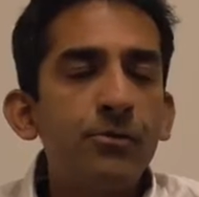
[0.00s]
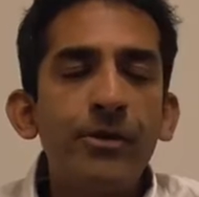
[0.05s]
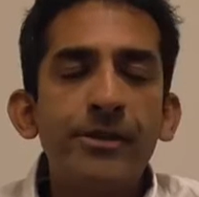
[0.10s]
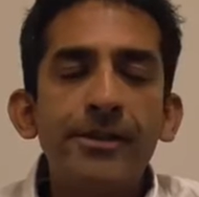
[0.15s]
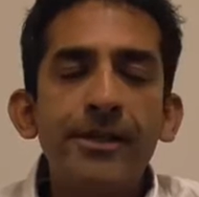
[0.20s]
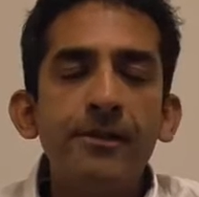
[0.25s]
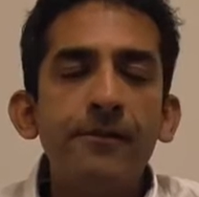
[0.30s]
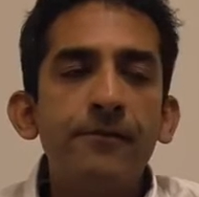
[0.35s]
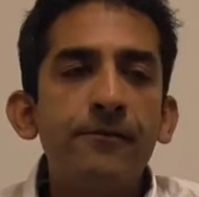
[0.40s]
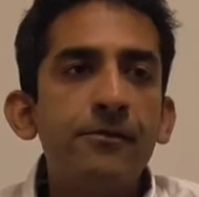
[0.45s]

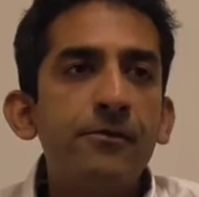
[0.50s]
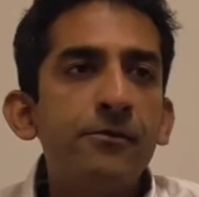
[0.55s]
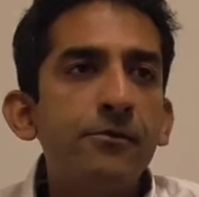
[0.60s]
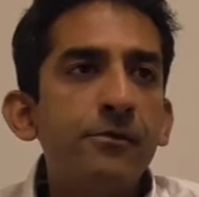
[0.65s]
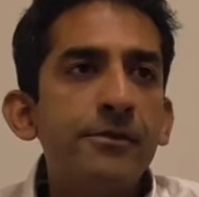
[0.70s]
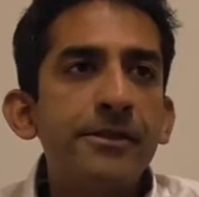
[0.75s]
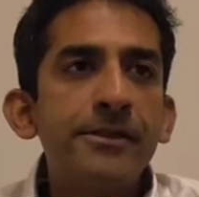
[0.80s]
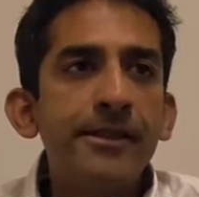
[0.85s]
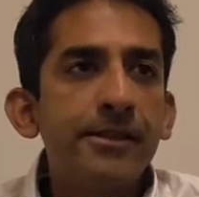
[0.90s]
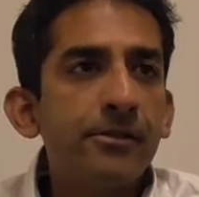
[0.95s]
What kind of
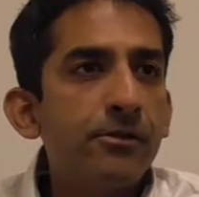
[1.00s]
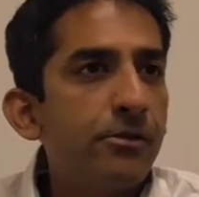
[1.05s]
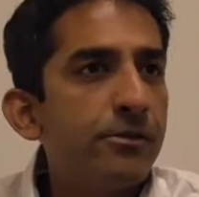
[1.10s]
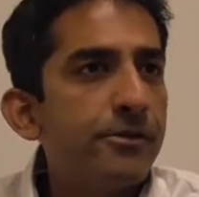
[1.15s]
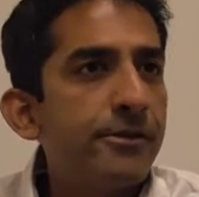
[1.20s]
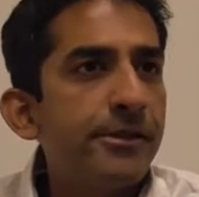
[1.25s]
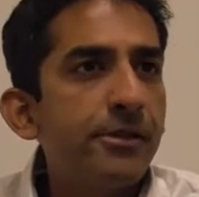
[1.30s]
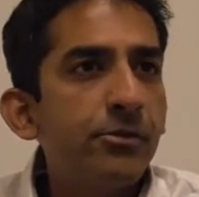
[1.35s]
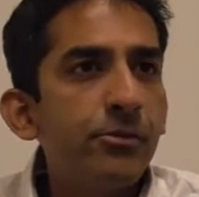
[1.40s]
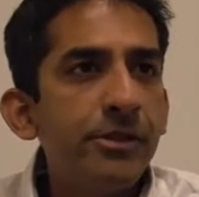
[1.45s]
tools and
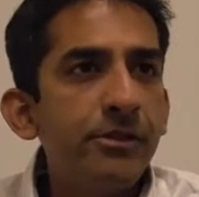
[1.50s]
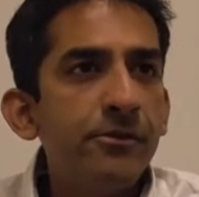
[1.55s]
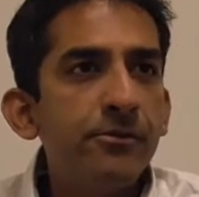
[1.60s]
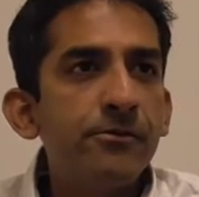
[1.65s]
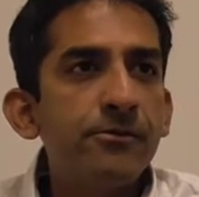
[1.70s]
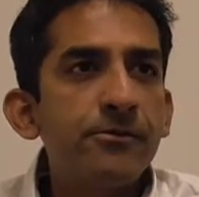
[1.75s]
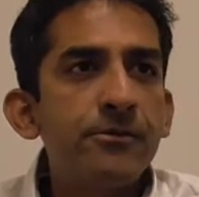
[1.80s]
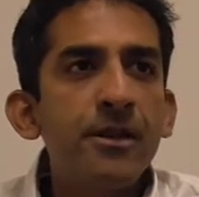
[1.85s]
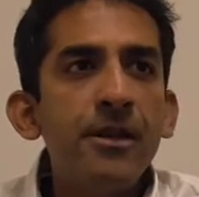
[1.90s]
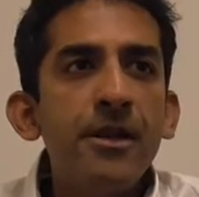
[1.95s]
technology do we
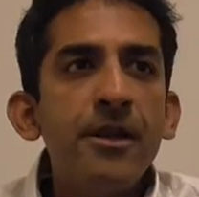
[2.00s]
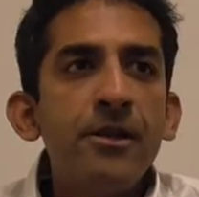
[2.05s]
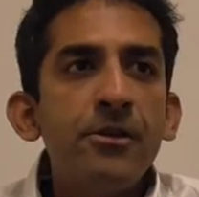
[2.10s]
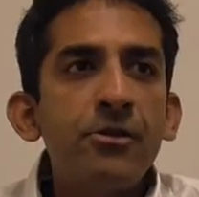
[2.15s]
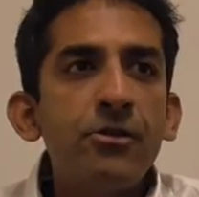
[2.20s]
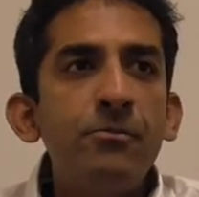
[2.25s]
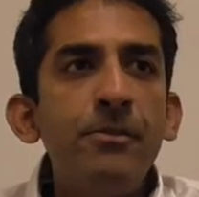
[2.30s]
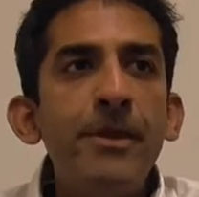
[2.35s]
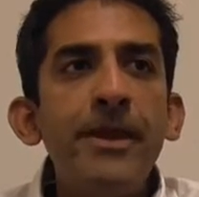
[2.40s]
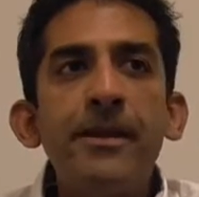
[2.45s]
use
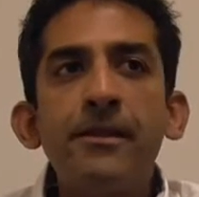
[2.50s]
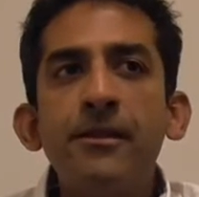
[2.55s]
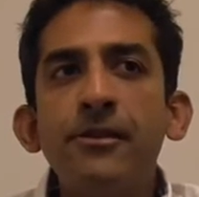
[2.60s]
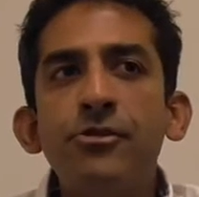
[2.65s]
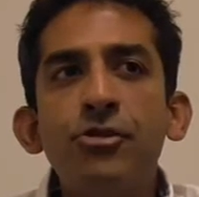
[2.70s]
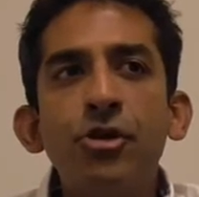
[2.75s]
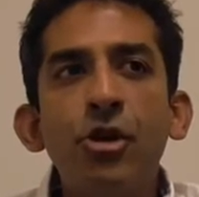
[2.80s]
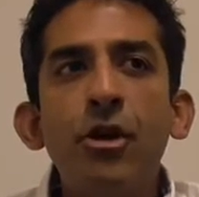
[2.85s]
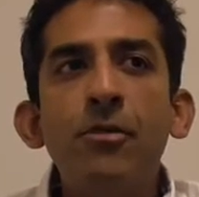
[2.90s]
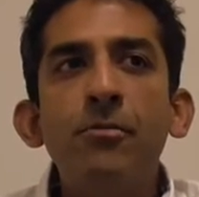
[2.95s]
to make
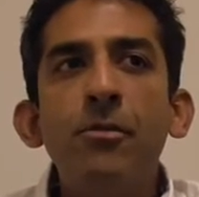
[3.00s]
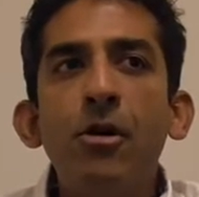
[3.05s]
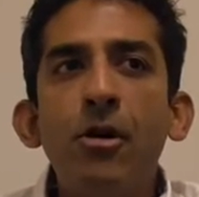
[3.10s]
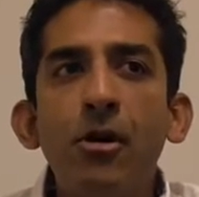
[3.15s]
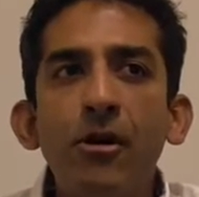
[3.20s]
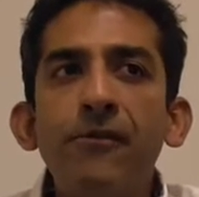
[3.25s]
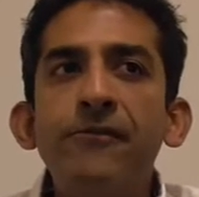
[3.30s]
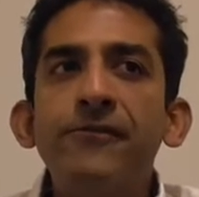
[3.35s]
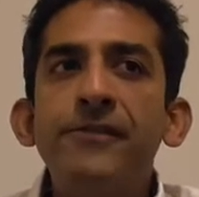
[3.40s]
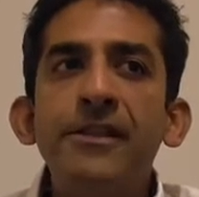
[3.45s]
the job
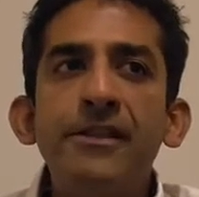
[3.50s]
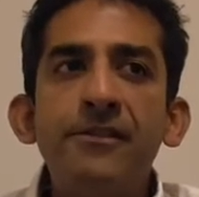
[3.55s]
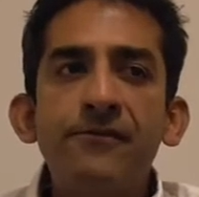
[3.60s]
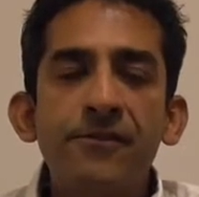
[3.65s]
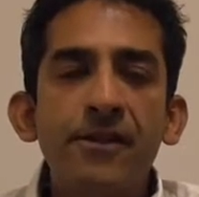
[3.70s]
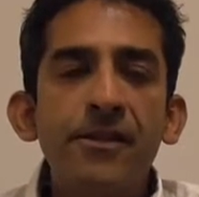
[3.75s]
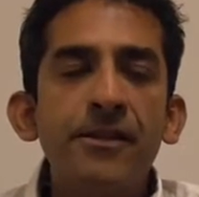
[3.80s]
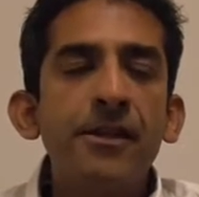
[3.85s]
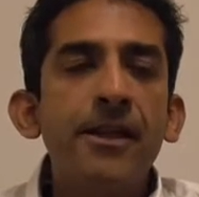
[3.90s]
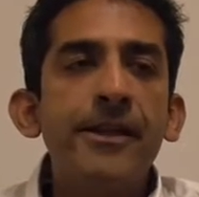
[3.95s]
of these
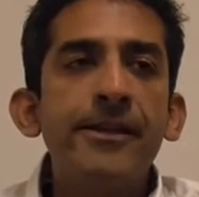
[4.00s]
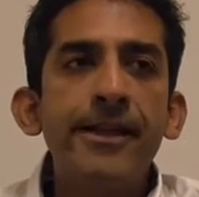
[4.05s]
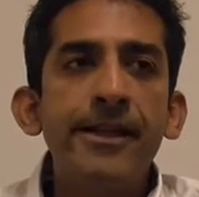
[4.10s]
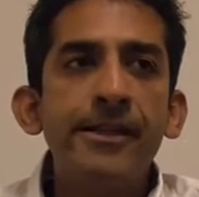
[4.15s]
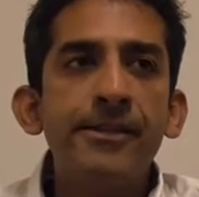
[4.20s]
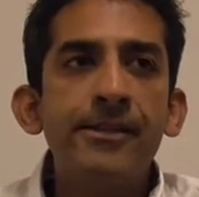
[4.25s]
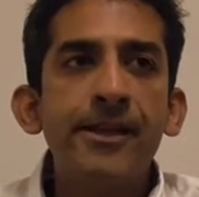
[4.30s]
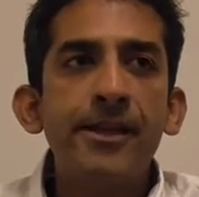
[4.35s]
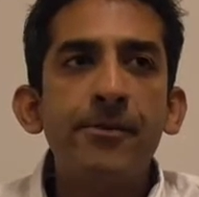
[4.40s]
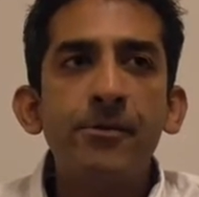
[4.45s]
frontline
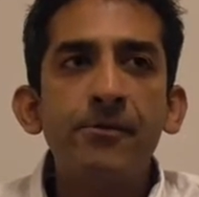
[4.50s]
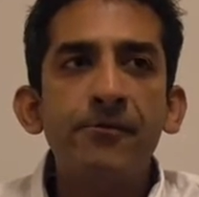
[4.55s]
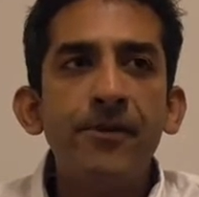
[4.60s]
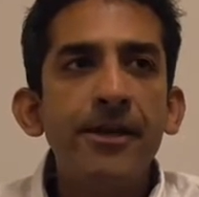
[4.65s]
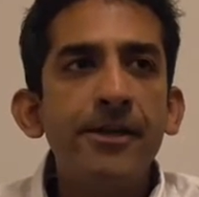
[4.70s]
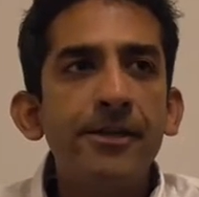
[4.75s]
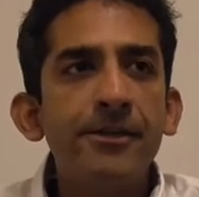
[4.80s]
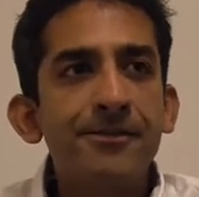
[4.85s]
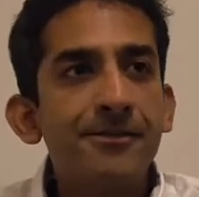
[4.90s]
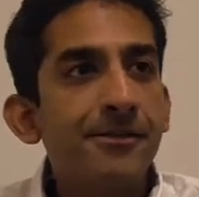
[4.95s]
healthcare
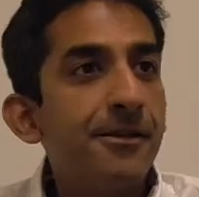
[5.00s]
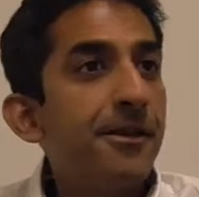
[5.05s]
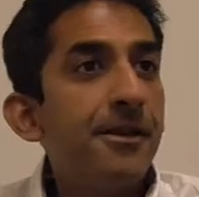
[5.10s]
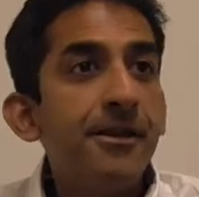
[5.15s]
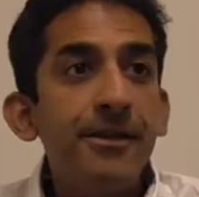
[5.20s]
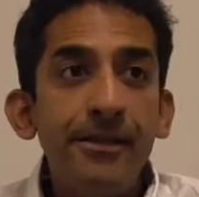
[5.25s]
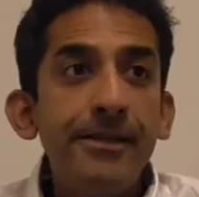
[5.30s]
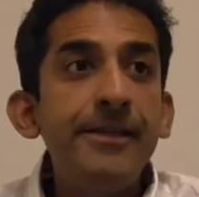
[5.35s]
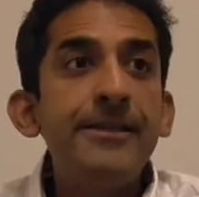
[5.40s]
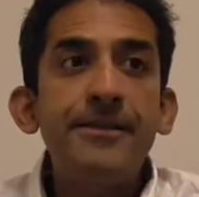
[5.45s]
providers
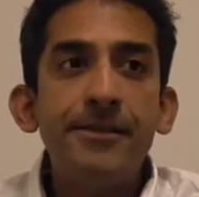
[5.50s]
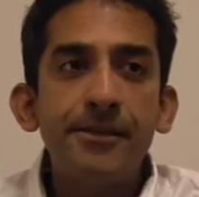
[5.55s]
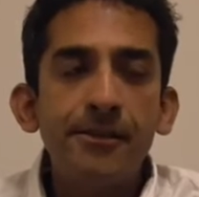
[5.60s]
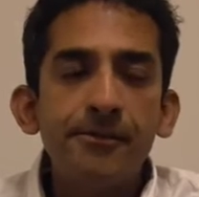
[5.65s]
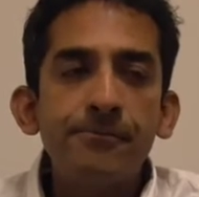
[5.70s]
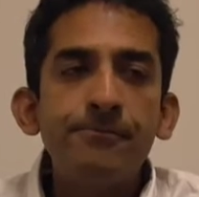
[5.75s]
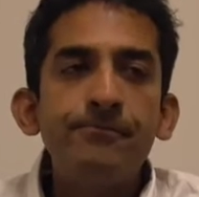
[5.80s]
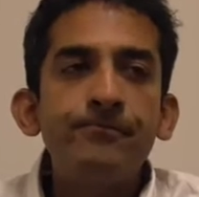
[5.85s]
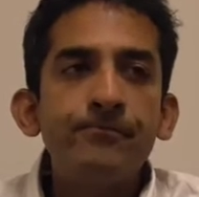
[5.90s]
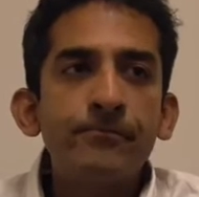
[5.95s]

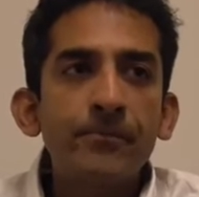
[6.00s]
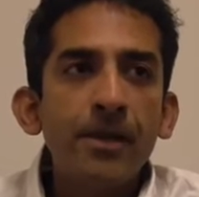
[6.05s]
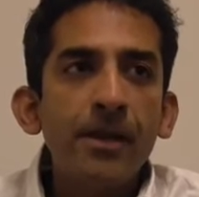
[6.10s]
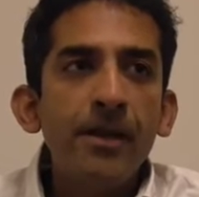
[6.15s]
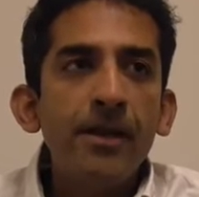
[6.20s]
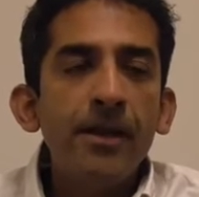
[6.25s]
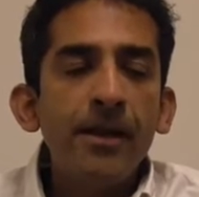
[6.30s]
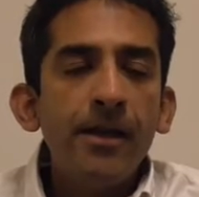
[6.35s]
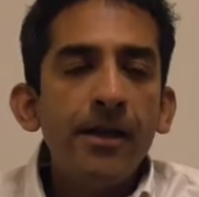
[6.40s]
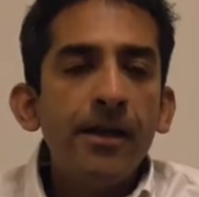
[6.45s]
easier
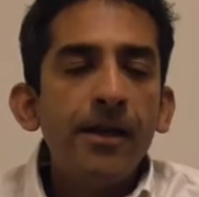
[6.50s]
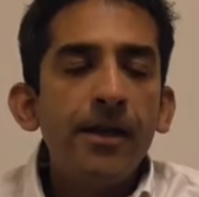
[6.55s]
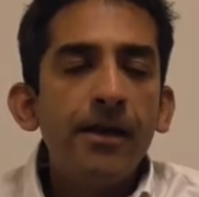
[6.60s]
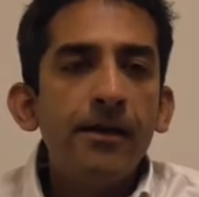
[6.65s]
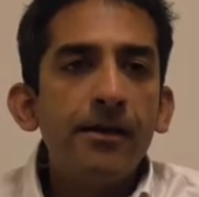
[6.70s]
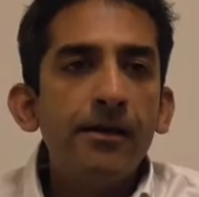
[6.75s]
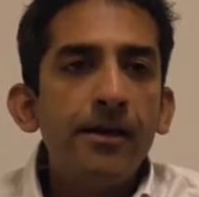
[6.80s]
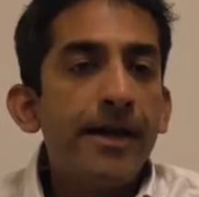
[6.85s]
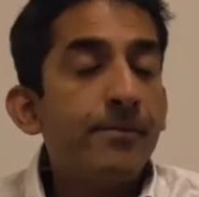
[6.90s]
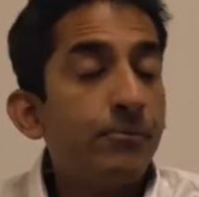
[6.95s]

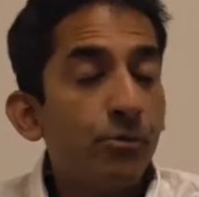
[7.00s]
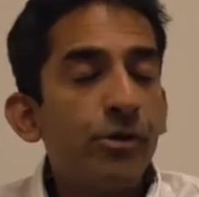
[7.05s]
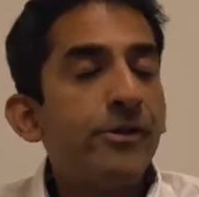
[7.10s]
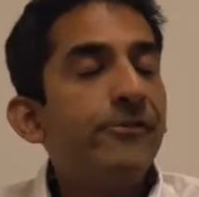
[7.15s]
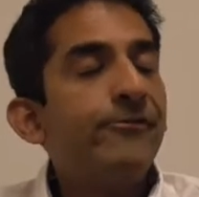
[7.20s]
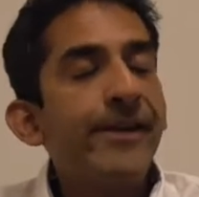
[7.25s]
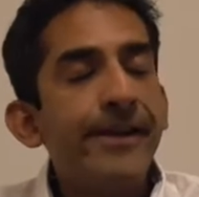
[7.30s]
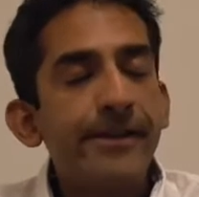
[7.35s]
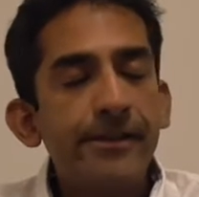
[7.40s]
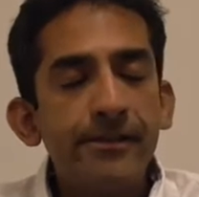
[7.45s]
and more
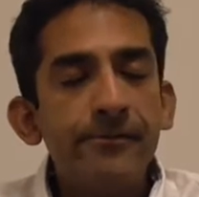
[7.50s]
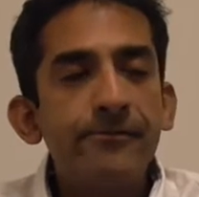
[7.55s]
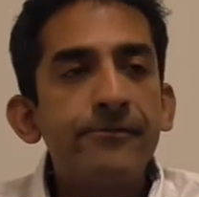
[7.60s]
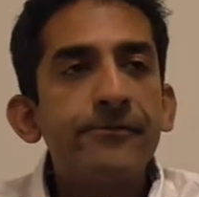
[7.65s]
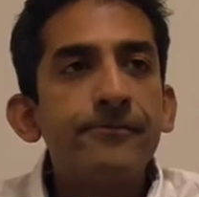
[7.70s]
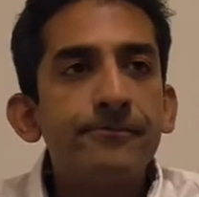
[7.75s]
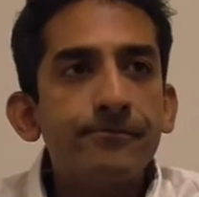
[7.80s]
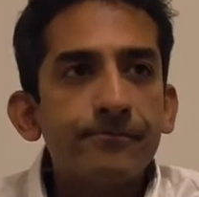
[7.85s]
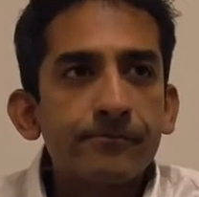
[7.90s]
effective?